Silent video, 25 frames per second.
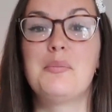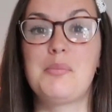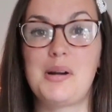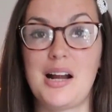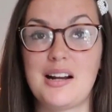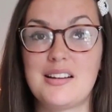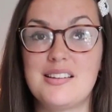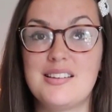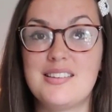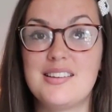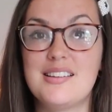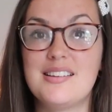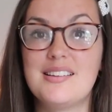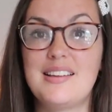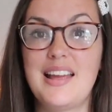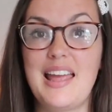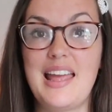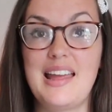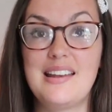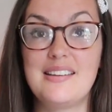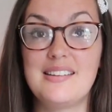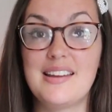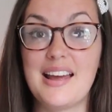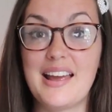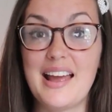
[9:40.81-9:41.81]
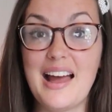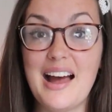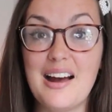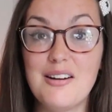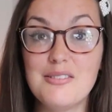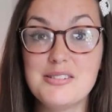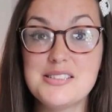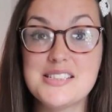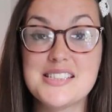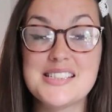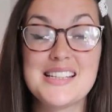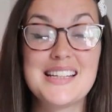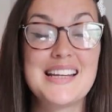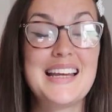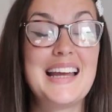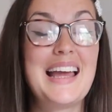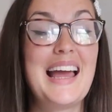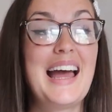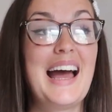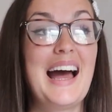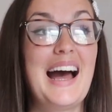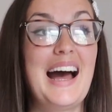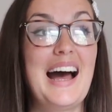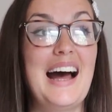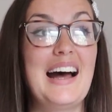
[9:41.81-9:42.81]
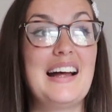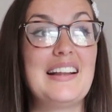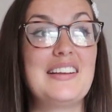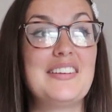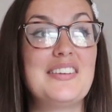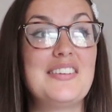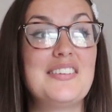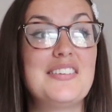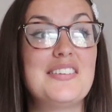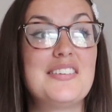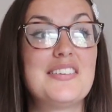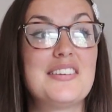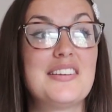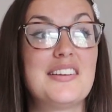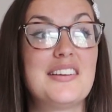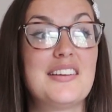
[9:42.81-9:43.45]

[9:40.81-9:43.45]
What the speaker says: practicing day in, day out, and